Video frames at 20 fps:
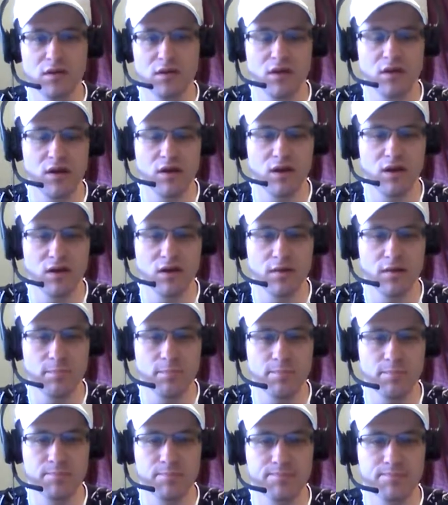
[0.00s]
I
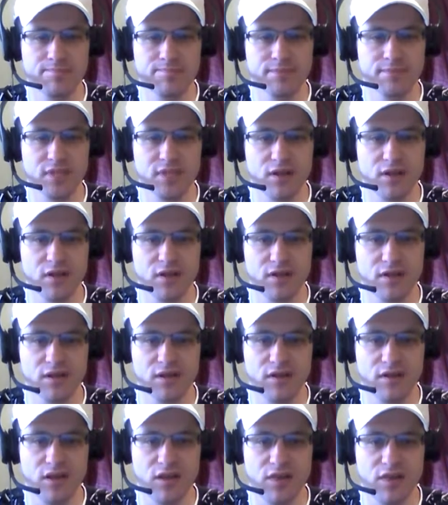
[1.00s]

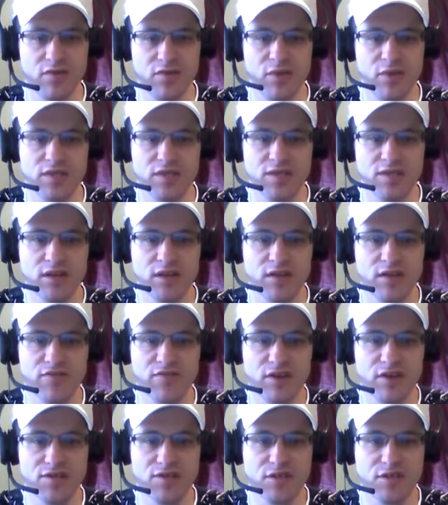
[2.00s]
think everybody's going to get a
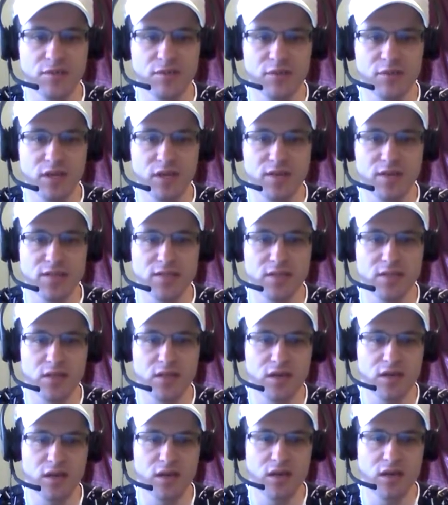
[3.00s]
fair share of minutes.
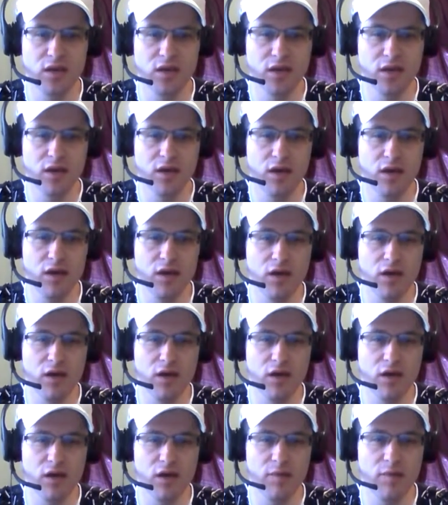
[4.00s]

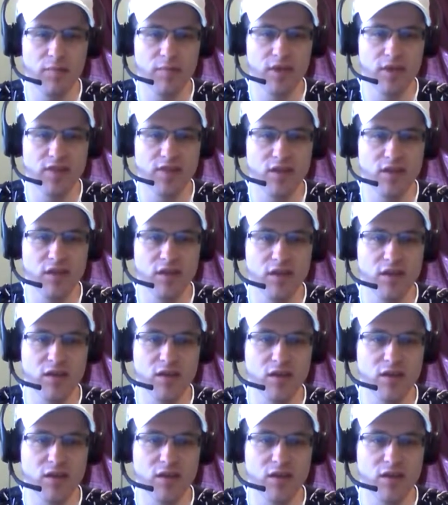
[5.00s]
I think,